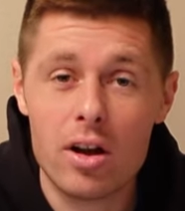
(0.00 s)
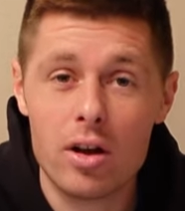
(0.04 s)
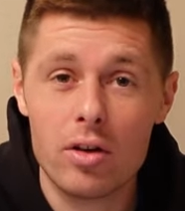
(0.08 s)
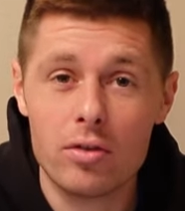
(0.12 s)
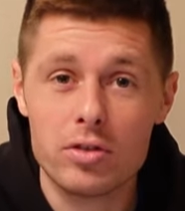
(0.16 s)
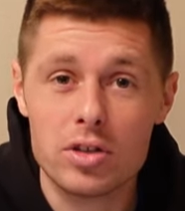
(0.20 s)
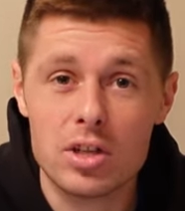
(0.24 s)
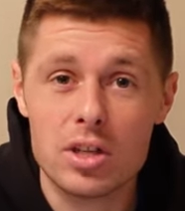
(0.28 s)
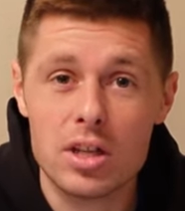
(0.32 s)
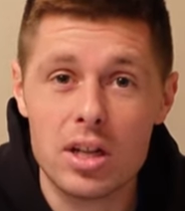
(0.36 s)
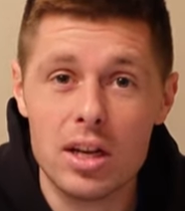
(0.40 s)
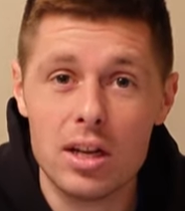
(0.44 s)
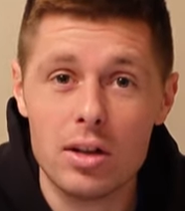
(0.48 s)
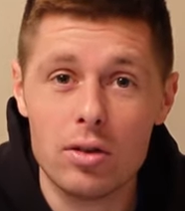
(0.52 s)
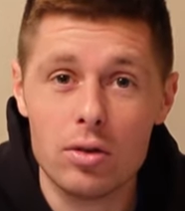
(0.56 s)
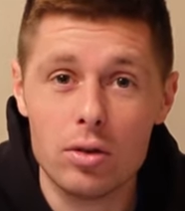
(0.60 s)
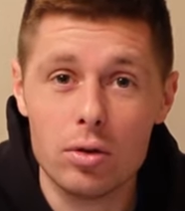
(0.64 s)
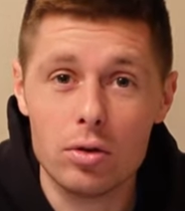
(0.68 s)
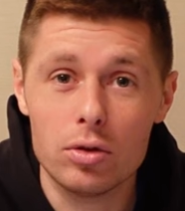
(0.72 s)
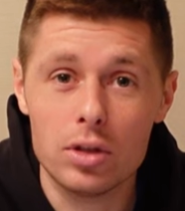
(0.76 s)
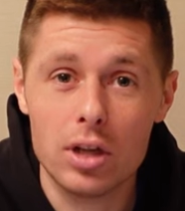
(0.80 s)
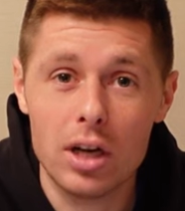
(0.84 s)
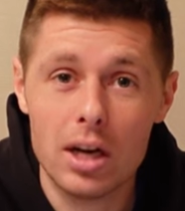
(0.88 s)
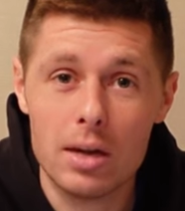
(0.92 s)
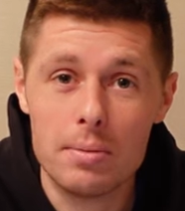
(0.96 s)
obviously the
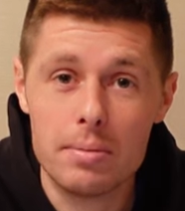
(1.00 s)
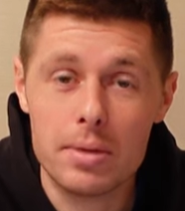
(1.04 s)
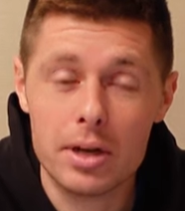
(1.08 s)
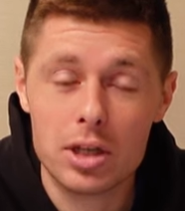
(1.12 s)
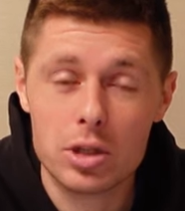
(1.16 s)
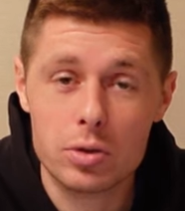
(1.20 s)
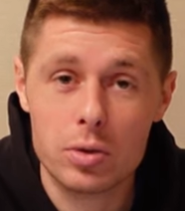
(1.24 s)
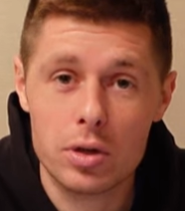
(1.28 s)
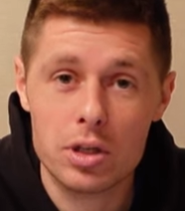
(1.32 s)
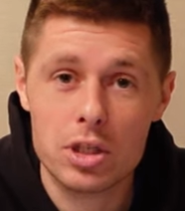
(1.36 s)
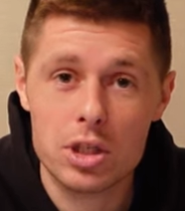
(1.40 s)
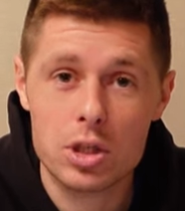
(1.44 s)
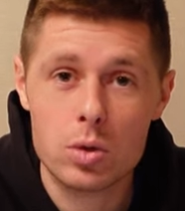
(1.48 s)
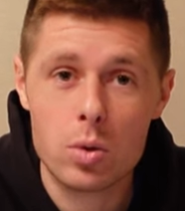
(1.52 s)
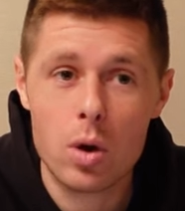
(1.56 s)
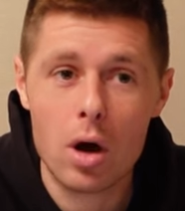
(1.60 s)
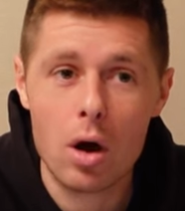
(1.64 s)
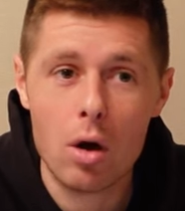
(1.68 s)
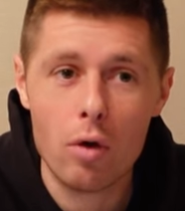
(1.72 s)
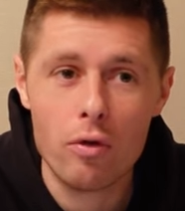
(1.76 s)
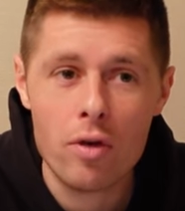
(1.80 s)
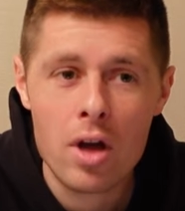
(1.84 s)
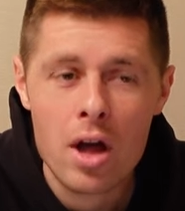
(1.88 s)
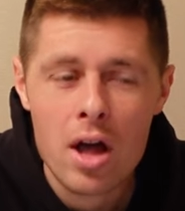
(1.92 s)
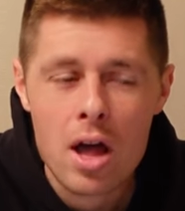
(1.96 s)
London Olympics
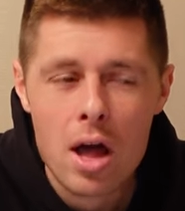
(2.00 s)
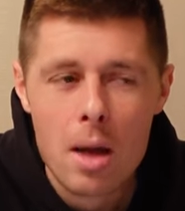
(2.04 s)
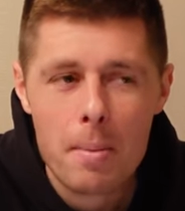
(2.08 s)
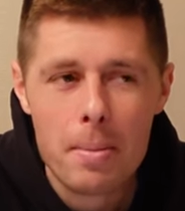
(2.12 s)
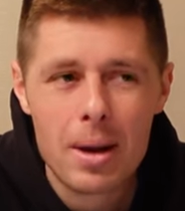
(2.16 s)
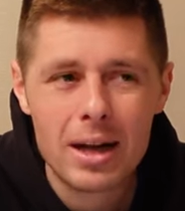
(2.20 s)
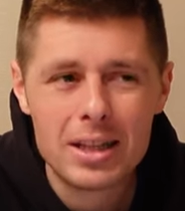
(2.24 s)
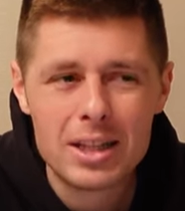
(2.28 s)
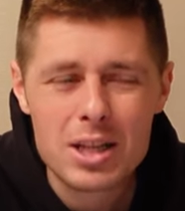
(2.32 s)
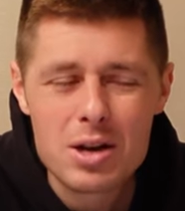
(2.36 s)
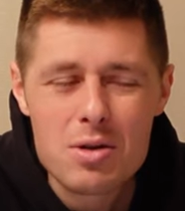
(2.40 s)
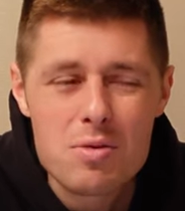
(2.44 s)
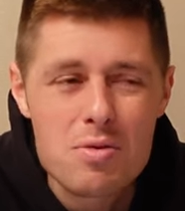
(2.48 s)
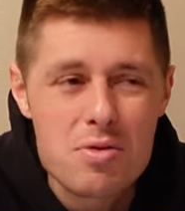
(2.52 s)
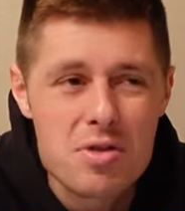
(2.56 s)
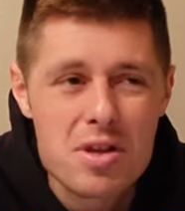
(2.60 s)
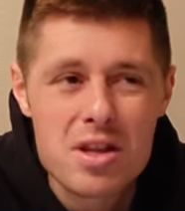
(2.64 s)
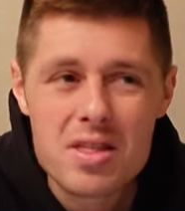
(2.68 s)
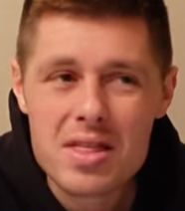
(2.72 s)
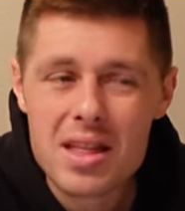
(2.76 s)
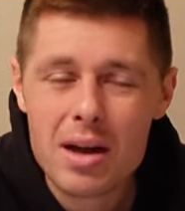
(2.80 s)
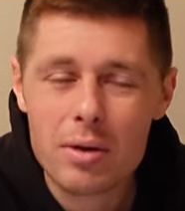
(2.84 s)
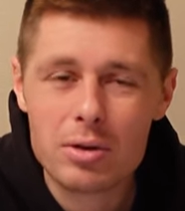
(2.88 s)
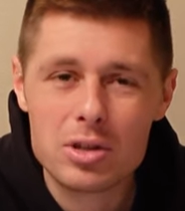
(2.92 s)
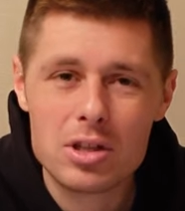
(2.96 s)
2012, but I don't
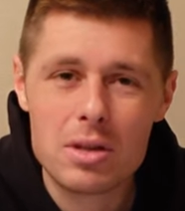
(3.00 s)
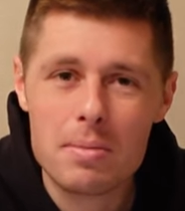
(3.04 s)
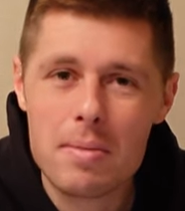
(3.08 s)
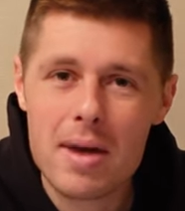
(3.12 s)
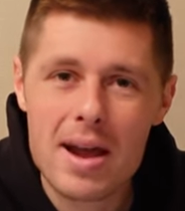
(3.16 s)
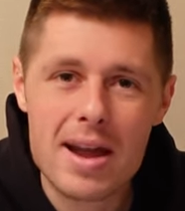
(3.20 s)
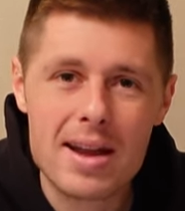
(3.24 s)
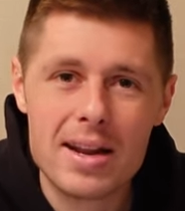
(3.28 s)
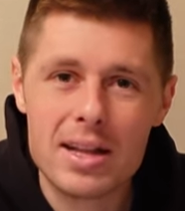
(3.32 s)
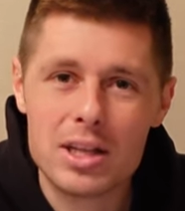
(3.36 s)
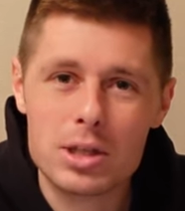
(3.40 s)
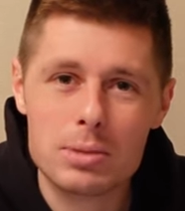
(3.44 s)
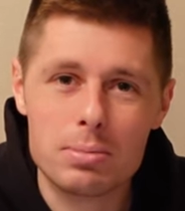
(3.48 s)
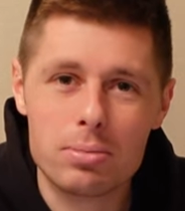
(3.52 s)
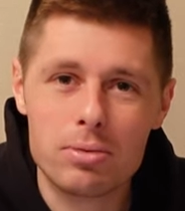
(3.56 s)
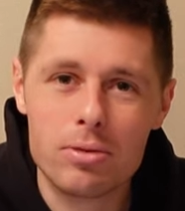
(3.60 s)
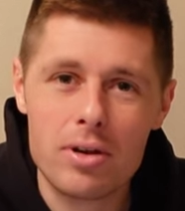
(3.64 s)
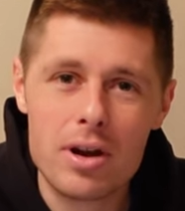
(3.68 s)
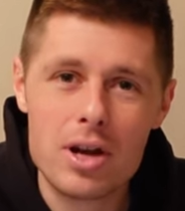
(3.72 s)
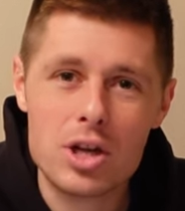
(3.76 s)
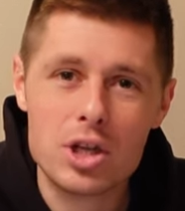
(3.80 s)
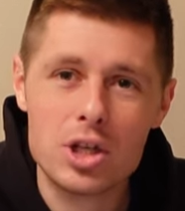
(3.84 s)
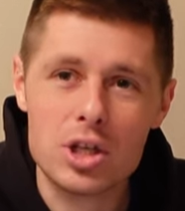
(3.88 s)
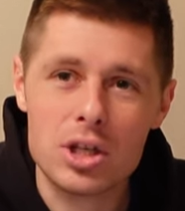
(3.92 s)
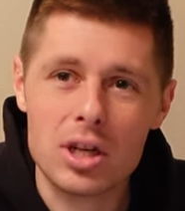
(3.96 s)
think that was the main
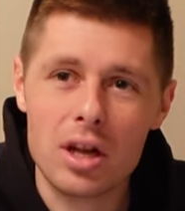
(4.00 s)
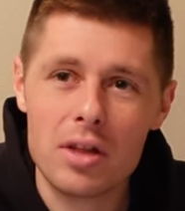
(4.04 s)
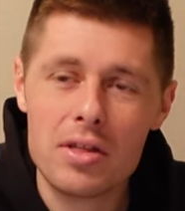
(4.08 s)
inspiration.